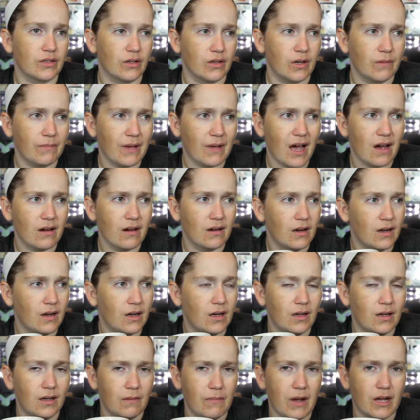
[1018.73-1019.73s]
So in about
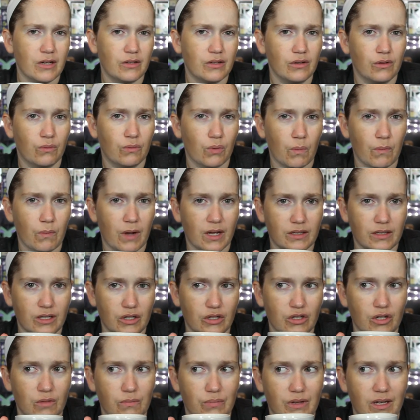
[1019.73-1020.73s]
2-3 months,
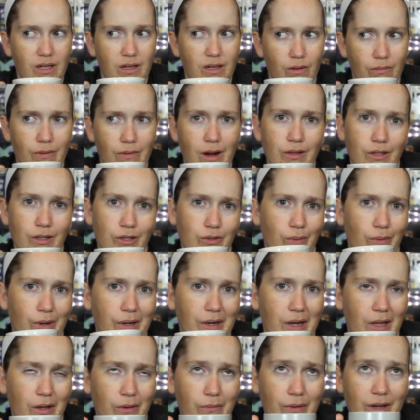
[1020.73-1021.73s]
he should be around the
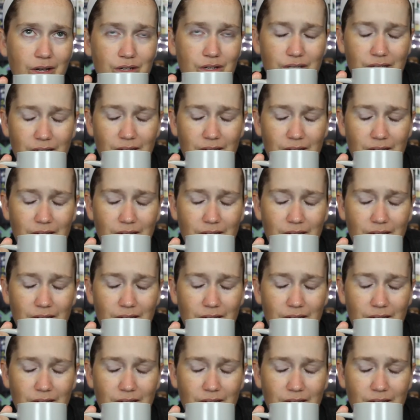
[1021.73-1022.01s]
$20 range,